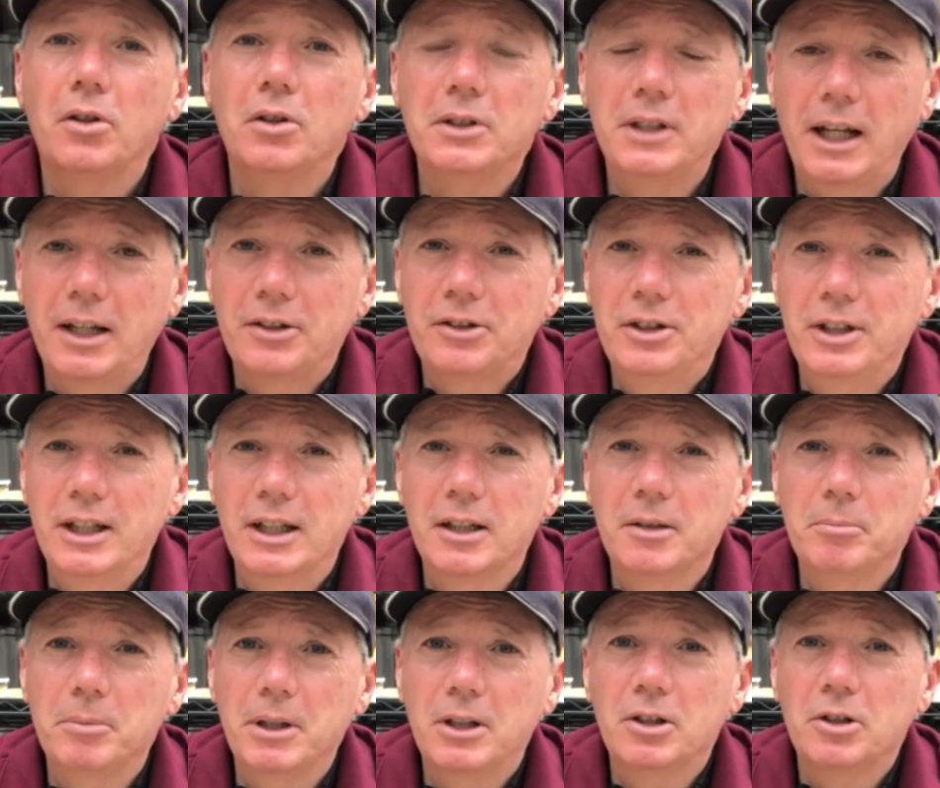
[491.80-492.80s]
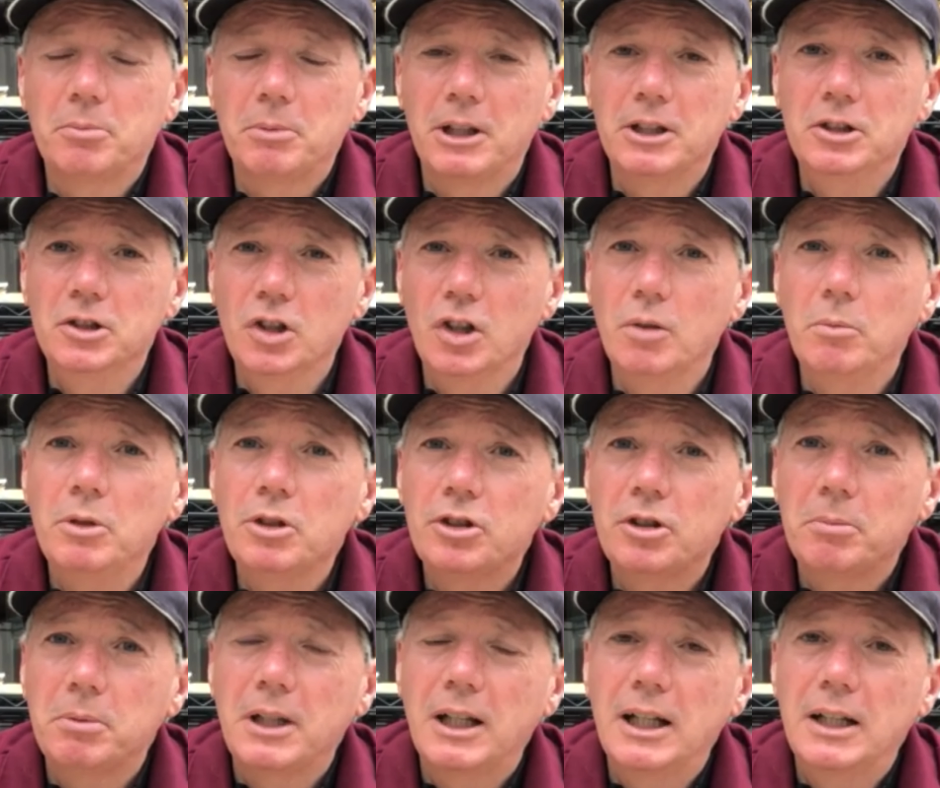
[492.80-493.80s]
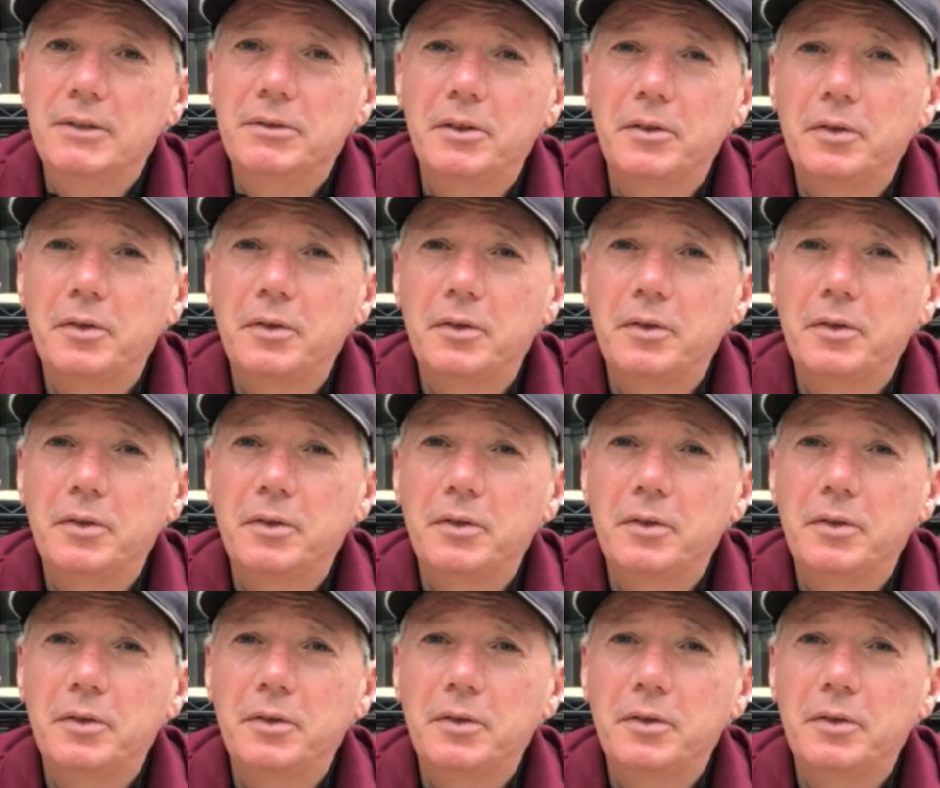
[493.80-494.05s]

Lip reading: next year, because my normal supplier for